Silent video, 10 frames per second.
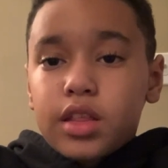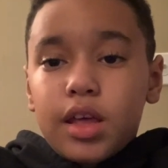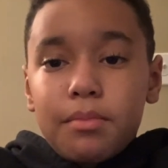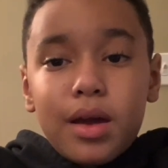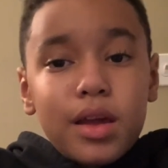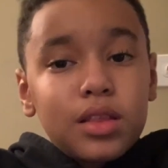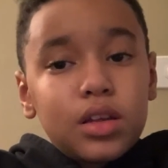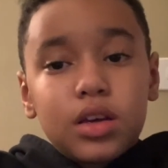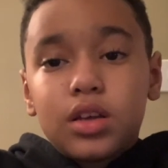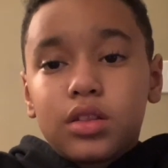They may
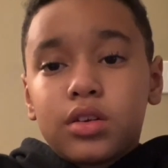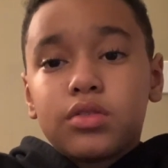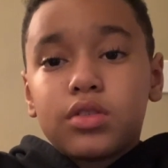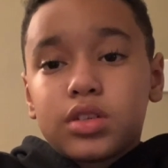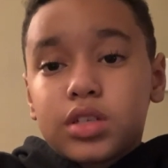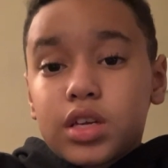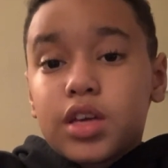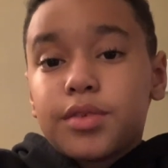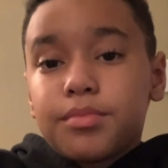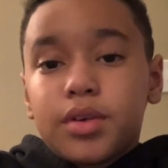look a little the
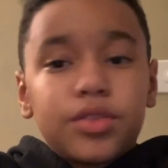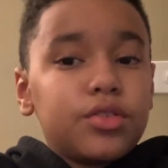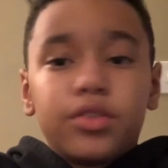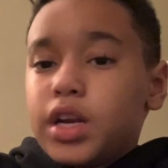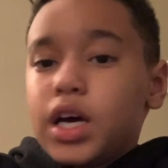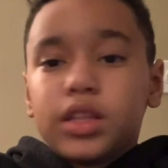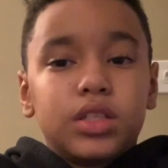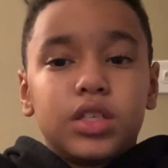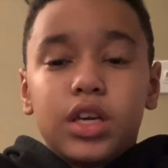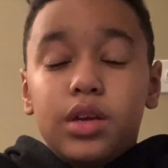same, but they're not the
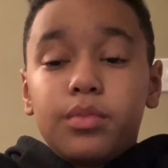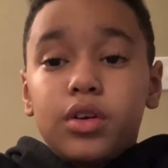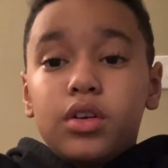same.